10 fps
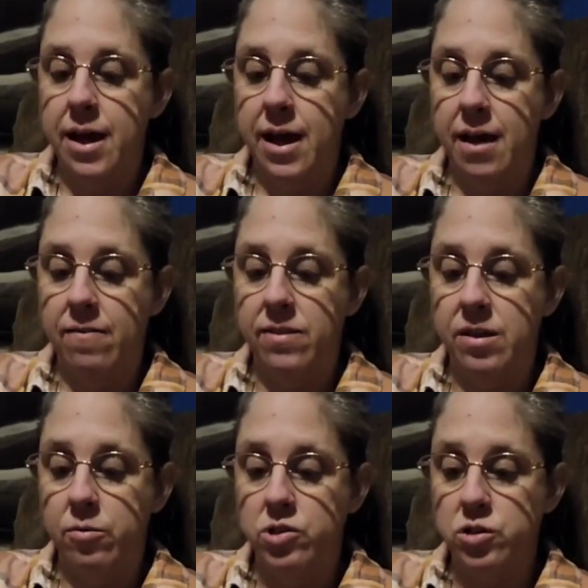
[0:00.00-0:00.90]
and the
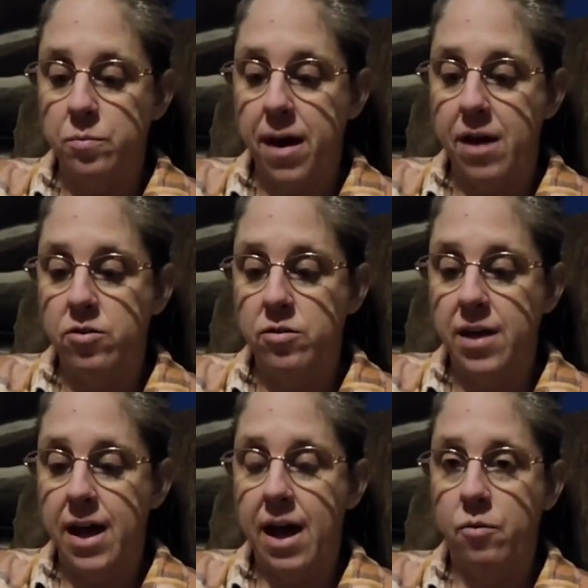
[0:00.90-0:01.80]
original pattern,
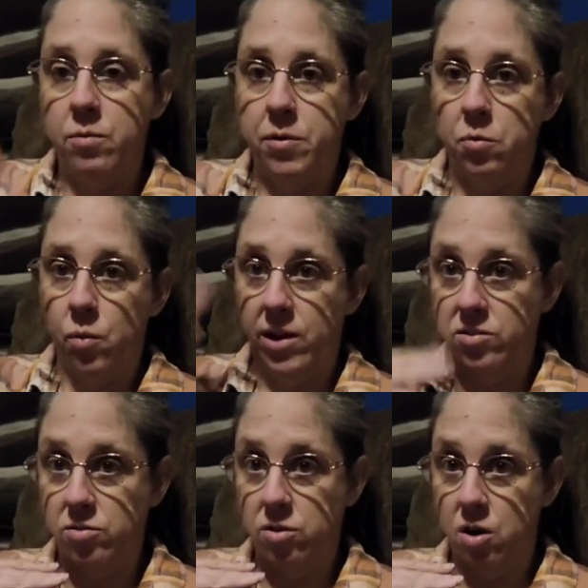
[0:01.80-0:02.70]
the hat would have been way
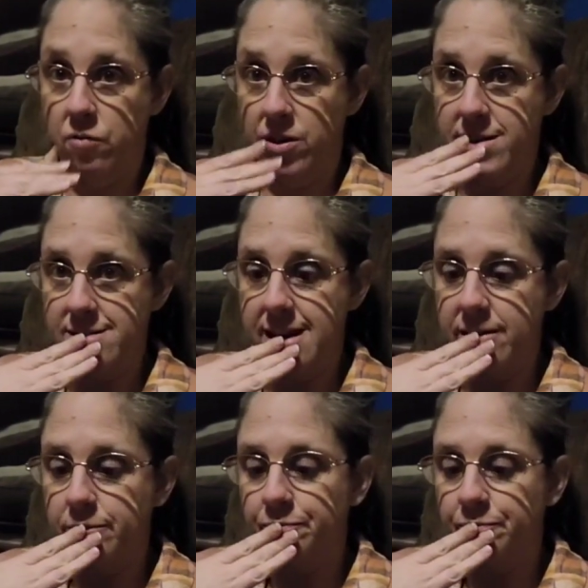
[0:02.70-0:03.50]
too long for his head.